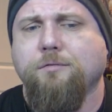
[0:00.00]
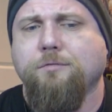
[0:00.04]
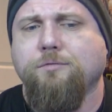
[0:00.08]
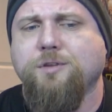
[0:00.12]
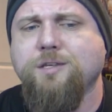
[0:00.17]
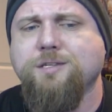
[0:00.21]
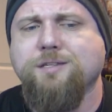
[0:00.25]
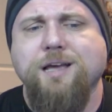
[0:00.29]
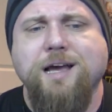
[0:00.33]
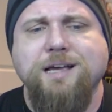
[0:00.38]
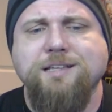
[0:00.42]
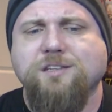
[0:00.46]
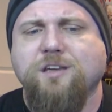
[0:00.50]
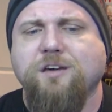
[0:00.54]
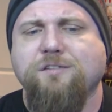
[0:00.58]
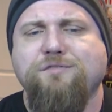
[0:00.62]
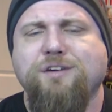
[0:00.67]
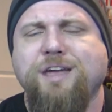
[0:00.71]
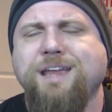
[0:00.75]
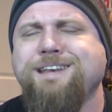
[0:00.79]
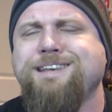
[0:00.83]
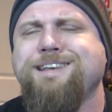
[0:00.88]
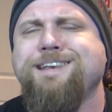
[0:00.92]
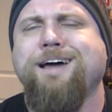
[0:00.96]
these guys
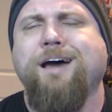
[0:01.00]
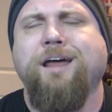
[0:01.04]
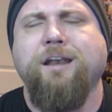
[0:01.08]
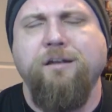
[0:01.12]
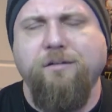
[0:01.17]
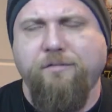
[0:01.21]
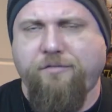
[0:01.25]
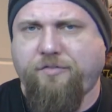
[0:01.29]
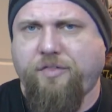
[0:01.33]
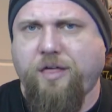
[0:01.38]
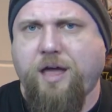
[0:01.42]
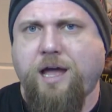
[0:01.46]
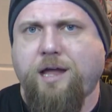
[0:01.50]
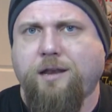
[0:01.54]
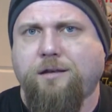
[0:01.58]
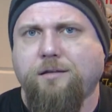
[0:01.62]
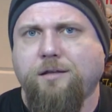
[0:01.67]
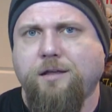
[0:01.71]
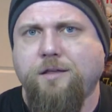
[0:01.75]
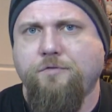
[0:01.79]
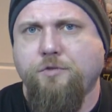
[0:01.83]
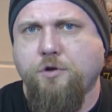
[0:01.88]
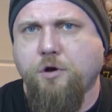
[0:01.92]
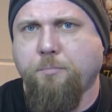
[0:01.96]
conveyed none of that
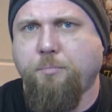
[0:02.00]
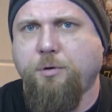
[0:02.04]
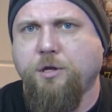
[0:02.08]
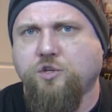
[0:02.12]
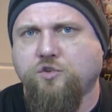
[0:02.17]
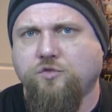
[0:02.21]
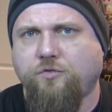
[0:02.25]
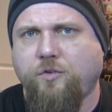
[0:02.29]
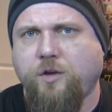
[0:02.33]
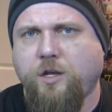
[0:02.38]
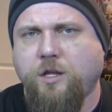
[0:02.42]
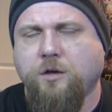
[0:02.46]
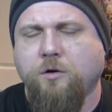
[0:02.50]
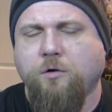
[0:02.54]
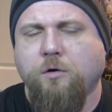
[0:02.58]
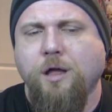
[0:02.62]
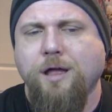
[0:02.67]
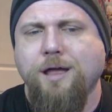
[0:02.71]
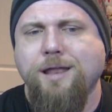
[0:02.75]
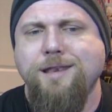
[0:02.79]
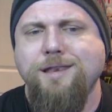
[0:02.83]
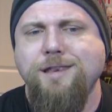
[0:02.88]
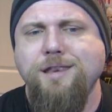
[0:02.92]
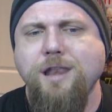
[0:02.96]
in their pitch video.
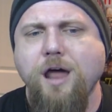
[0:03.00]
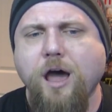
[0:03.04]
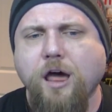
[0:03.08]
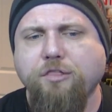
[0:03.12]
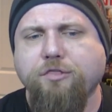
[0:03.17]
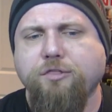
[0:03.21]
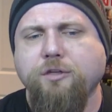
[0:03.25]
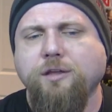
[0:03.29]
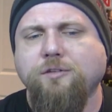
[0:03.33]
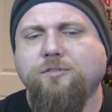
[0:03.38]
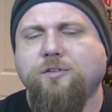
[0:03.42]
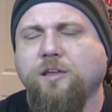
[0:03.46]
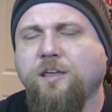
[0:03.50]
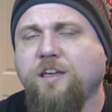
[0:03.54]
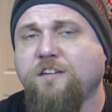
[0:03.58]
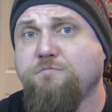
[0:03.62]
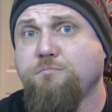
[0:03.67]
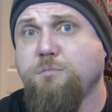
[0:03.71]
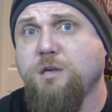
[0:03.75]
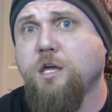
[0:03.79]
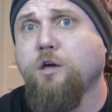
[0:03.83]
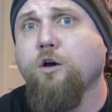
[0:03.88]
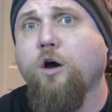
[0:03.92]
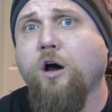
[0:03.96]
Nothing to give
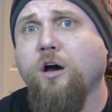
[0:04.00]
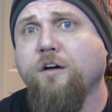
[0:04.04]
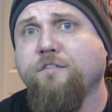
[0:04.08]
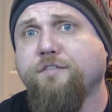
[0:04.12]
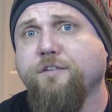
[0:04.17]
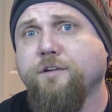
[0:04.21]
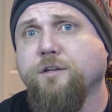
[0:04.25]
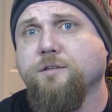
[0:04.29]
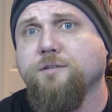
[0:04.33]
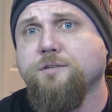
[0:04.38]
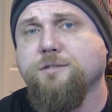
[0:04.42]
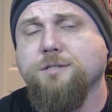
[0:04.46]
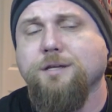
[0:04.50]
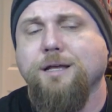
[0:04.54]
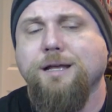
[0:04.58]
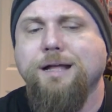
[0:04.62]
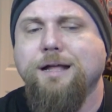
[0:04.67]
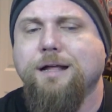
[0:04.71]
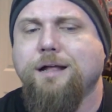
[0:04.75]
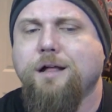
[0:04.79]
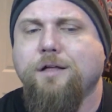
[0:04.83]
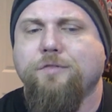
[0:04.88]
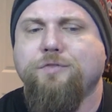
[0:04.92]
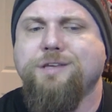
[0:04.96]
me confidence.
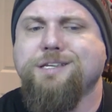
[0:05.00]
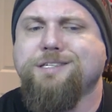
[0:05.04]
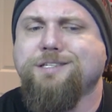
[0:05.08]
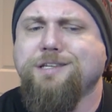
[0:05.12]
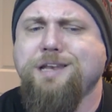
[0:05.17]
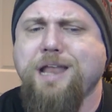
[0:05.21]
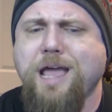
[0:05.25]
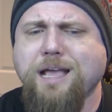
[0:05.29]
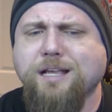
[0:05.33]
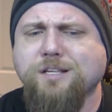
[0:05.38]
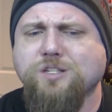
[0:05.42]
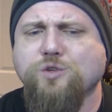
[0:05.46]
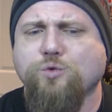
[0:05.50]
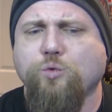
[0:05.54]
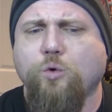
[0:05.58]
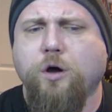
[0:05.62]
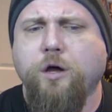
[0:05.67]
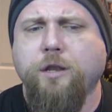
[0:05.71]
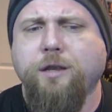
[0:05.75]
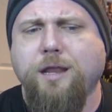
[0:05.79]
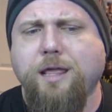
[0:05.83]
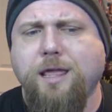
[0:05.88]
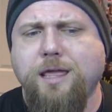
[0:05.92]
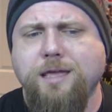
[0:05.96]
This next
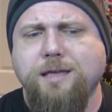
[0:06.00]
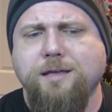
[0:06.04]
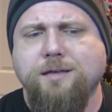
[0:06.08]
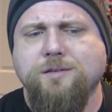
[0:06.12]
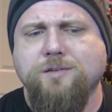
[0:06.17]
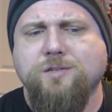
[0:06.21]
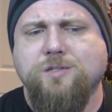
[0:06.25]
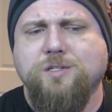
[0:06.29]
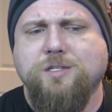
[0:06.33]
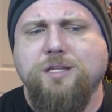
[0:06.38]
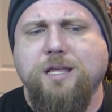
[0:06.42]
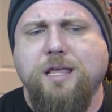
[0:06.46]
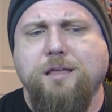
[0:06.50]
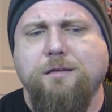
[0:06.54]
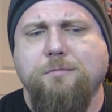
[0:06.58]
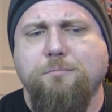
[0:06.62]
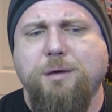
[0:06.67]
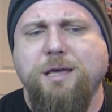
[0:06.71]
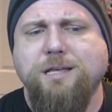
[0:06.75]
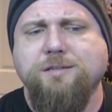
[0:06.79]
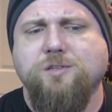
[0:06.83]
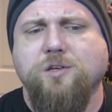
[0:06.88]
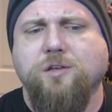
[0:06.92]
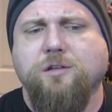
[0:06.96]
one is
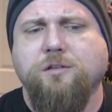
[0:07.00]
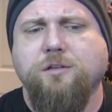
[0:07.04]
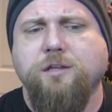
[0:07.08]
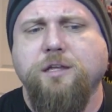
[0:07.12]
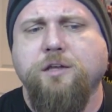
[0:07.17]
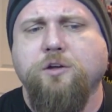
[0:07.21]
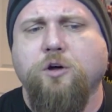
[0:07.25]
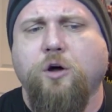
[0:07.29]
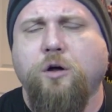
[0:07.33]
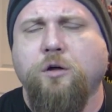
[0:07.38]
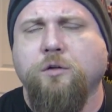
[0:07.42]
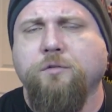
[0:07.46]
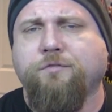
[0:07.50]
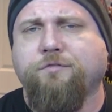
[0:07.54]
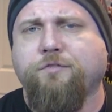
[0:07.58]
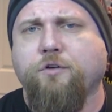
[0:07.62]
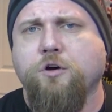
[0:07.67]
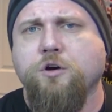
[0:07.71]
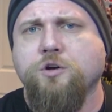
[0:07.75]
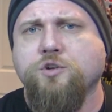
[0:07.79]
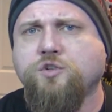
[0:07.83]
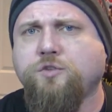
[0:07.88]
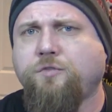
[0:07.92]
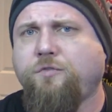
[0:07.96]
basically called
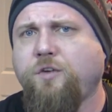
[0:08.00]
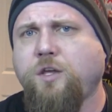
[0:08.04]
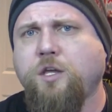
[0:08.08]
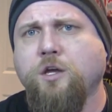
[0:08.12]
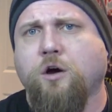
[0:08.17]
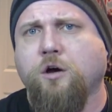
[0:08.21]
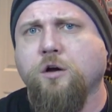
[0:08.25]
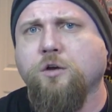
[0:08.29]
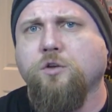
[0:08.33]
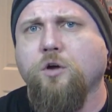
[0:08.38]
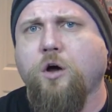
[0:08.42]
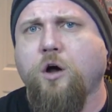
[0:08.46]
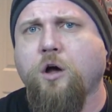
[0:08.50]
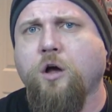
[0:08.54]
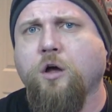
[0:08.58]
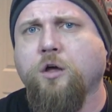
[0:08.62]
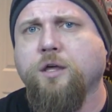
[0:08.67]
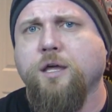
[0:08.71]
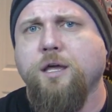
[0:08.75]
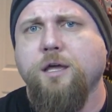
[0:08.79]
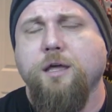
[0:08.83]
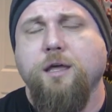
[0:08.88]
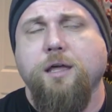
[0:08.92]
VRGE VR Dock.